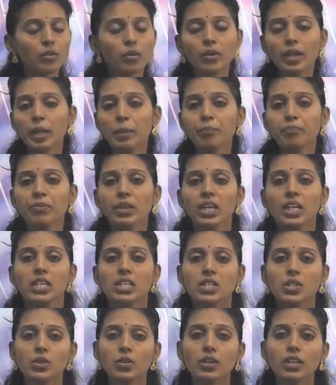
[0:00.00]
Okay,
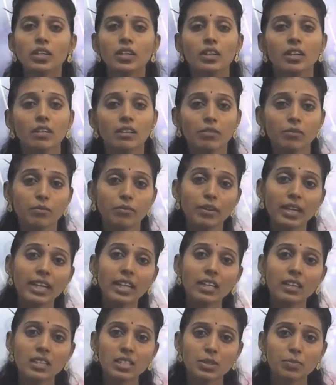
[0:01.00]
so here,
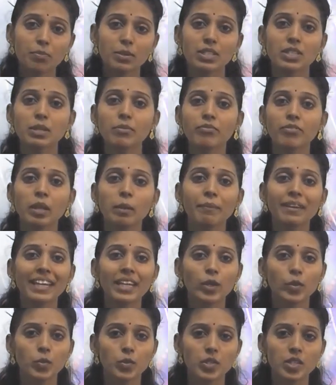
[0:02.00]
where this prism will be
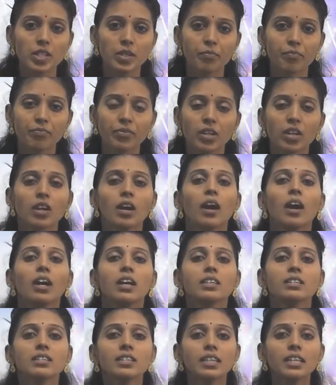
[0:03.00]
used?
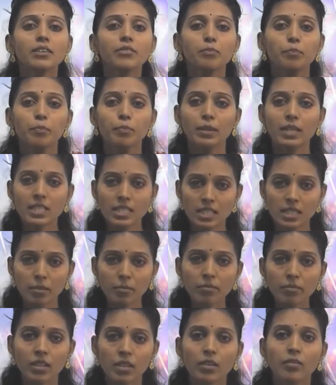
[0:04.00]
See,
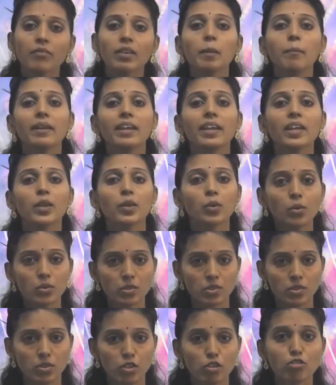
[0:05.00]
prism will be
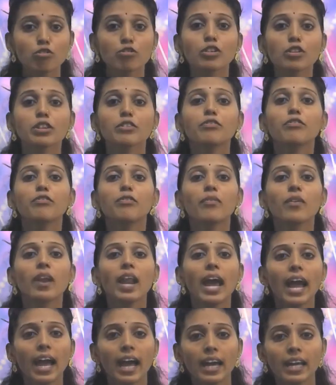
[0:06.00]
used to
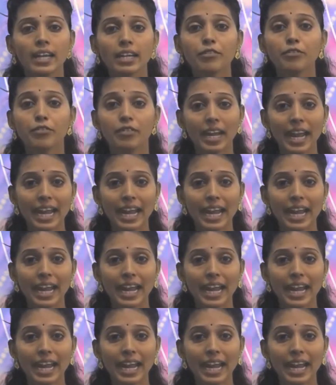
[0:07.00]
refract